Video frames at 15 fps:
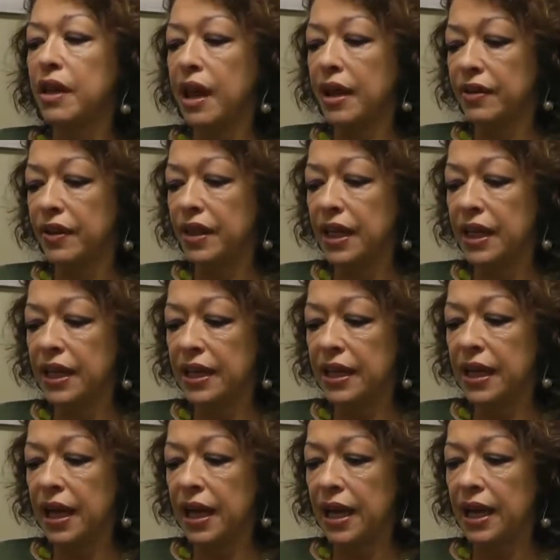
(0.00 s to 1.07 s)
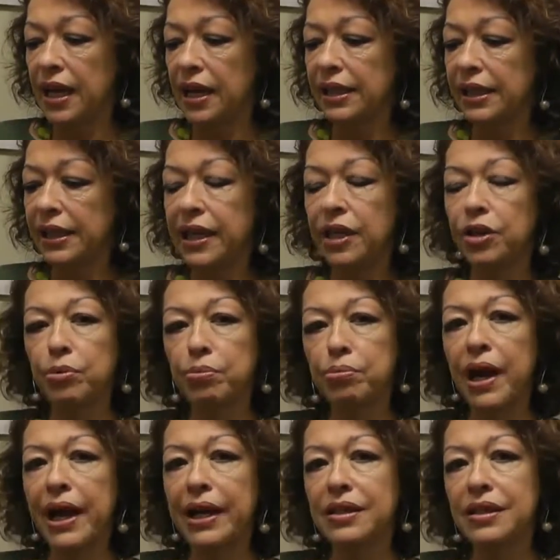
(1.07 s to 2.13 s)
that the clinical
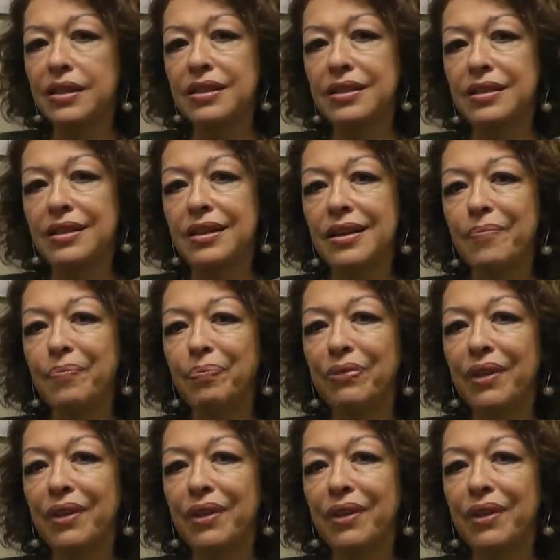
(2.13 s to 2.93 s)
practice